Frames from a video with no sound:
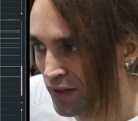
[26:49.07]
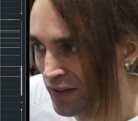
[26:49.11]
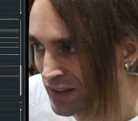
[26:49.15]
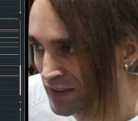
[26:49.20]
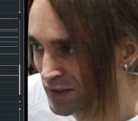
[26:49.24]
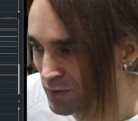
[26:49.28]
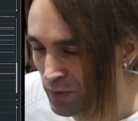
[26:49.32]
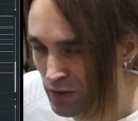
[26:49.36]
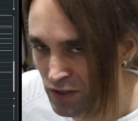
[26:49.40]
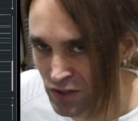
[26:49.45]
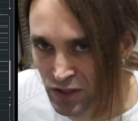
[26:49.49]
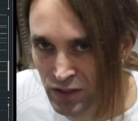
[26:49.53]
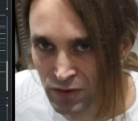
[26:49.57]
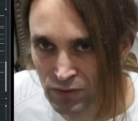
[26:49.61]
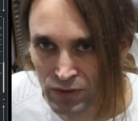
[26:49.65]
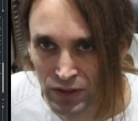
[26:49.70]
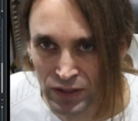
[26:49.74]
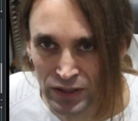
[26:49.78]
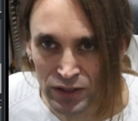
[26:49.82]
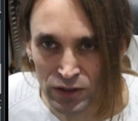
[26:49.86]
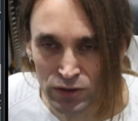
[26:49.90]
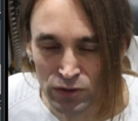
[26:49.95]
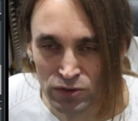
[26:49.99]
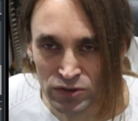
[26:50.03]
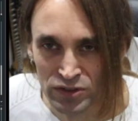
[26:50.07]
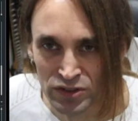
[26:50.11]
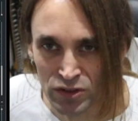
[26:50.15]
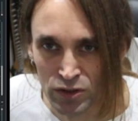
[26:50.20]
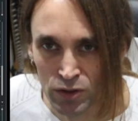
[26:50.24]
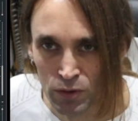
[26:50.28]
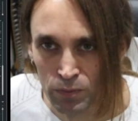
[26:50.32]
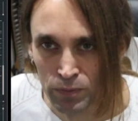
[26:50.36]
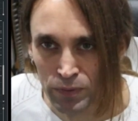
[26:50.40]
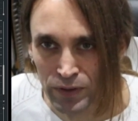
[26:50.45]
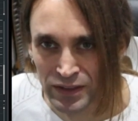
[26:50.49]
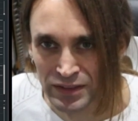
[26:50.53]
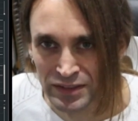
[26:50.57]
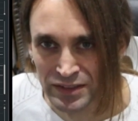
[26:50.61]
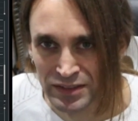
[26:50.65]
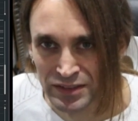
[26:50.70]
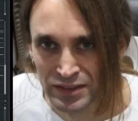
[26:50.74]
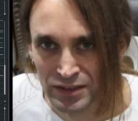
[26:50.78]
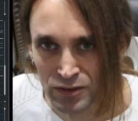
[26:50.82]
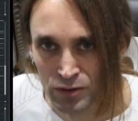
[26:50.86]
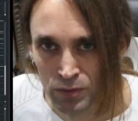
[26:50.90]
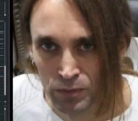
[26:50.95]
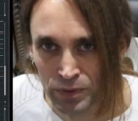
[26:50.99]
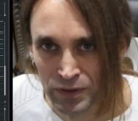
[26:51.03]
especially when you're using
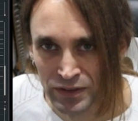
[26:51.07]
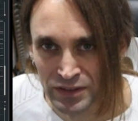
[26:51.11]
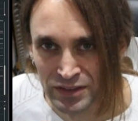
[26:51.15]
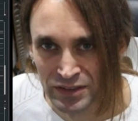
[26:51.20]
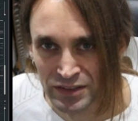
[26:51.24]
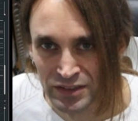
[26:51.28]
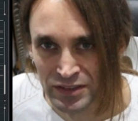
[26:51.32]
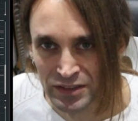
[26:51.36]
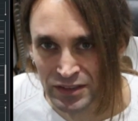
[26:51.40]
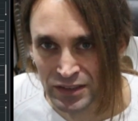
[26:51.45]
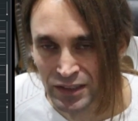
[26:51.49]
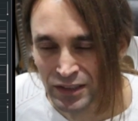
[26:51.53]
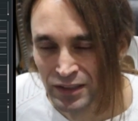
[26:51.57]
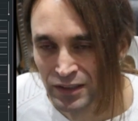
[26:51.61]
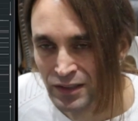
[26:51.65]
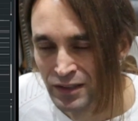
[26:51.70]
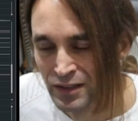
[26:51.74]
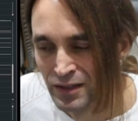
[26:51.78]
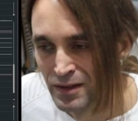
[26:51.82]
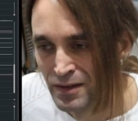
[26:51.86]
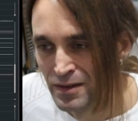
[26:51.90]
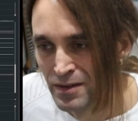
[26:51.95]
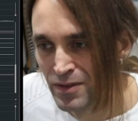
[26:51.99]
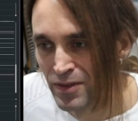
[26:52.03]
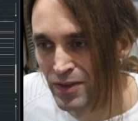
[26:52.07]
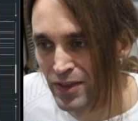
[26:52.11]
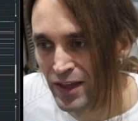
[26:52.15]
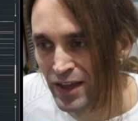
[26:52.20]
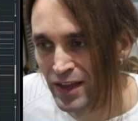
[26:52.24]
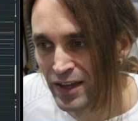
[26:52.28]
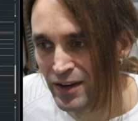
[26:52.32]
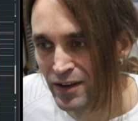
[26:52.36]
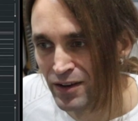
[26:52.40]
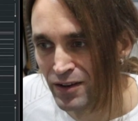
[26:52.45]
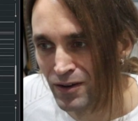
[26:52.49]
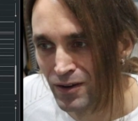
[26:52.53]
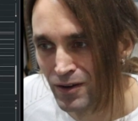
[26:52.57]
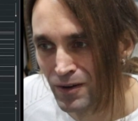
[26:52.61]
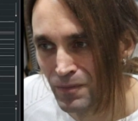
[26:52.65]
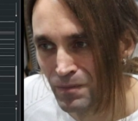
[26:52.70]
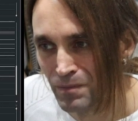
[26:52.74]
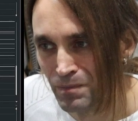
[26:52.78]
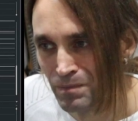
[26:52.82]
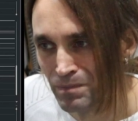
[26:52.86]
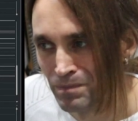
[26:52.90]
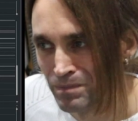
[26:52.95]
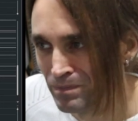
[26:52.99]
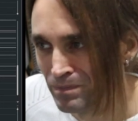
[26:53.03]
compressors, then